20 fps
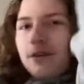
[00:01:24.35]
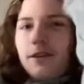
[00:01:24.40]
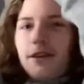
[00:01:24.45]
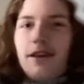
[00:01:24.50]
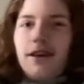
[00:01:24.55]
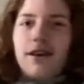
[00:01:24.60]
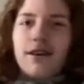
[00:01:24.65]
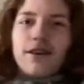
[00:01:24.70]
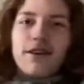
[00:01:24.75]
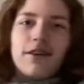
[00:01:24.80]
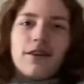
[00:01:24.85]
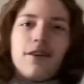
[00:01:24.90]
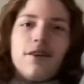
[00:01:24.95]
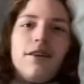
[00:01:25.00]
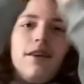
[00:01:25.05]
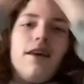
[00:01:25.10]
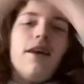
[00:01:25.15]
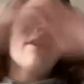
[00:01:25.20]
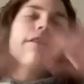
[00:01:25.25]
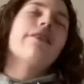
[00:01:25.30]
Yes.
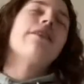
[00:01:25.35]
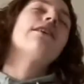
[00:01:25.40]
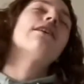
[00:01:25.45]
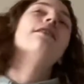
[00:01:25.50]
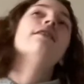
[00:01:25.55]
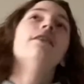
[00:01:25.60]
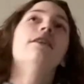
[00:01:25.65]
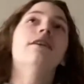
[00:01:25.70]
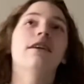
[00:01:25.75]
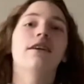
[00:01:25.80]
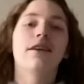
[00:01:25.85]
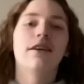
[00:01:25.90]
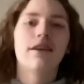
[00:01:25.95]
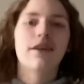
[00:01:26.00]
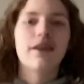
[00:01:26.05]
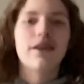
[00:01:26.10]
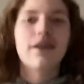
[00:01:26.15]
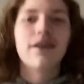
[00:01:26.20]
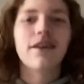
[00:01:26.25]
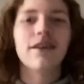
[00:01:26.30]
Yes.
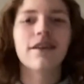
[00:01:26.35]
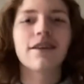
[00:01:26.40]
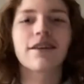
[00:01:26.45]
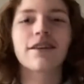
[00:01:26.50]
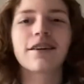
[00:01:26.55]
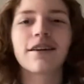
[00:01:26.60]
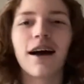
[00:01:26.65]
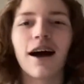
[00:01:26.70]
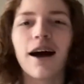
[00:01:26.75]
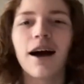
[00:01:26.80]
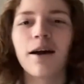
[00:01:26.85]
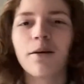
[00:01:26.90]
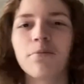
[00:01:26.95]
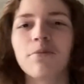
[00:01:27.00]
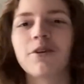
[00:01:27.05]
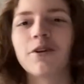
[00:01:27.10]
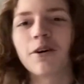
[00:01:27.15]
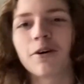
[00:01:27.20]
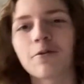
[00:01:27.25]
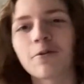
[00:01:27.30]
It's time
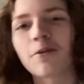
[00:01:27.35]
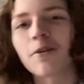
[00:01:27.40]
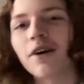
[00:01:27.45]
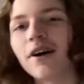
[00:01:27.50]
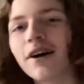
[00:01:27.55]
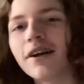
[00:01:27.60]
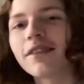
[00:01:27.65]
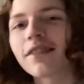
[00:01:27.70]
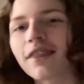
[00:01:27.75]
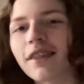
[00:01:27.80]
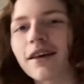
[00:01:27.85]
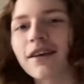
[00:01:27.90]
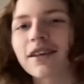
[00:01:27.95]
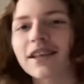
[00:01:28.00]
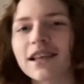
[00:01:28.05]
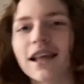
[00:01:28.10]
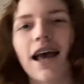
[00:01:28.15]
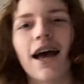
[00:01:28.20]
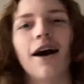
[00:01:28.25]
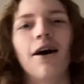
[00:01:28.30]
to run the
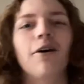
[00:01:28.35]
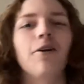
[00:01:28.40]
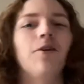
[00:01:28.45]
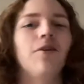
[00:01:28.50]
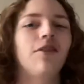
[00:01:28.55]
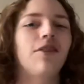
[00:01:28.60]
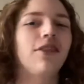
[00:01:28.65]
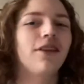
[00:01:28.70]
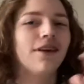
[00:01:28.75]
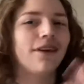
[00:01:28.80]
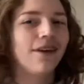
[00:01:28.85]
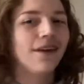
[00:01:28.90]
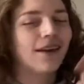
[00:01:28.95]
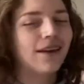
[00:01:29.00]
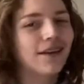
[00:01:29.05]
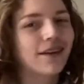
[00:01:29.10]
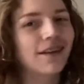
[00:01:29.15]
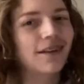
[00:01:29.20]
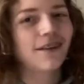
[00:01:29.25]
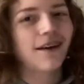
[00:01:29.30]
South.
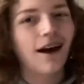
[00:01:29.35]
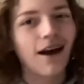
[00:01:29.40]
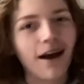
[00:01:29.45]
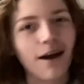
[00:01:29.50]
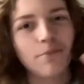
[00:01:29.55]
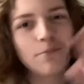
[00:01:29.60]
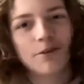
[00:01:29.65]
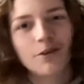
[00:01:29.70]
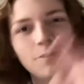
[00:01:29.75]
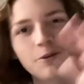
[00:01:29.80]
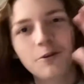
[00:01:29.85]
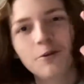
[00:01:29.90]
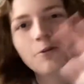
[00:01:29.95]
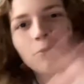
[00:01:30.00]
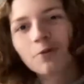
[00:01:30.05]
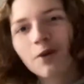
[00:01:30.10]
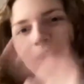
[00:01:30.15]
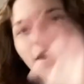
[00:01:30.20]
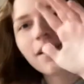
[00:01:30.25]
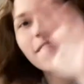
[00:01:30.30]
It's time to
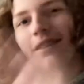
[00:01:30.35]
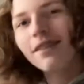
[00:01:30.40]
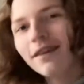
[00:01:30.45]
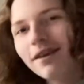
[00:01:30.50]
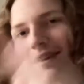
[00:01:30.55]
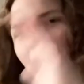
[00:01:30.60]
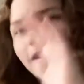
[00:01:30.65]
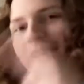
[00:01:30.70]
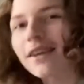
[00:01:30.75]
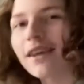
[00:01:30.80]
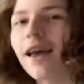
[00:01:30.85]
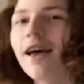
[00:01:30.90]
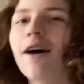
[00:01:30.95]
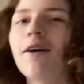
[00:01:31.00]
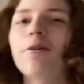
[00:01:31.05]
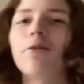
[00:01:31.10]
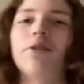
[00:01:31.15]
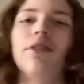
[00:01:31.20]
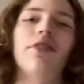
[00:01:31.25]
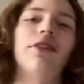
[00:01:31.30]
run the
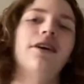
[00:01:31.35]
South.